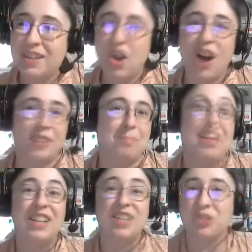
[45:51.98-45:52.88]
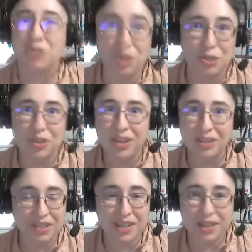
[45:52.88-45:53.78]
cosmetic surgery to
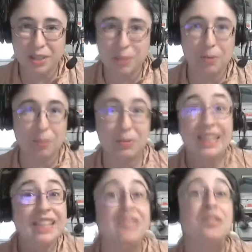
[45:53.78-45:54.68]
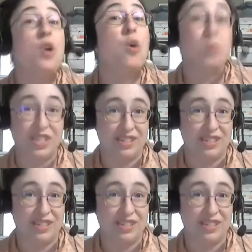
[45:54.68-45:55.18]
look like these people. Please don't.